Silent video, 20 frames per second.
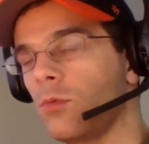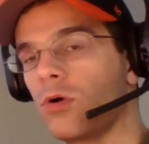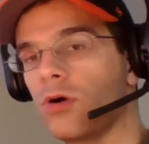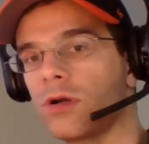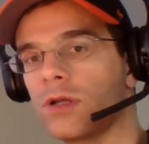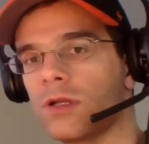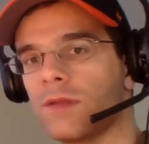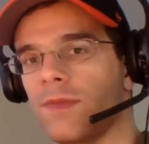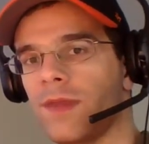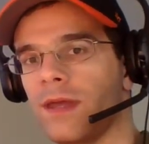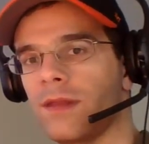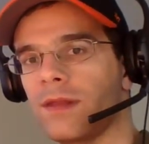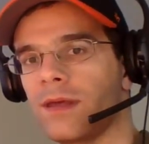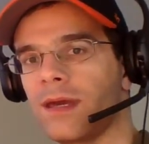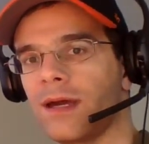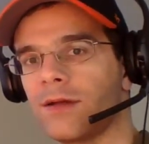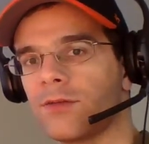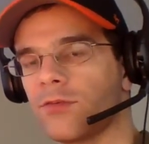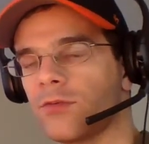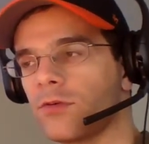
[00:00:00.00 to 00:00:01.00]
warden and the
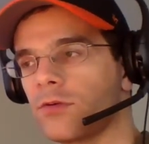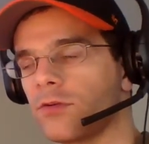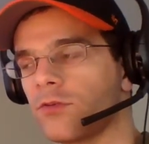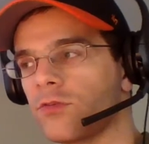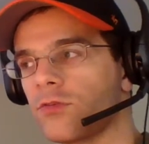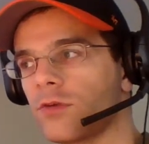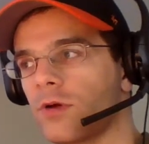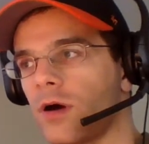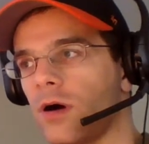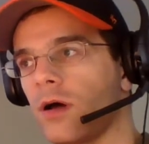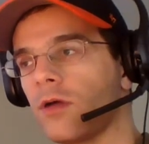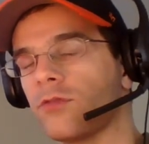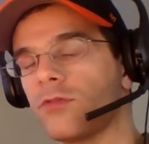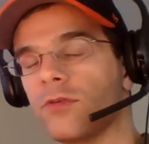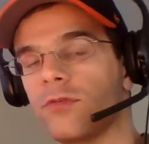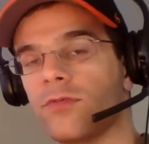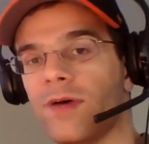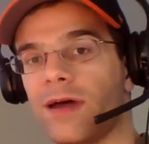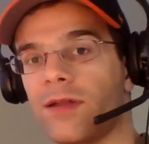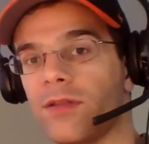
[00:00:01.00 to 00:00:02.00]
counselors
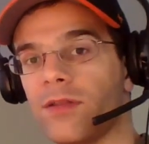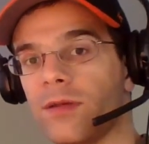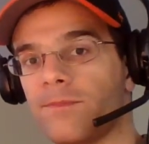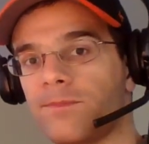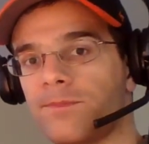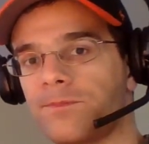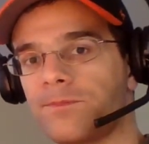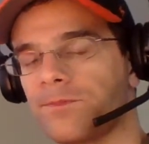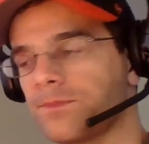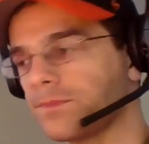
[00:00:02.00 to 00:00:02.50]
also found them.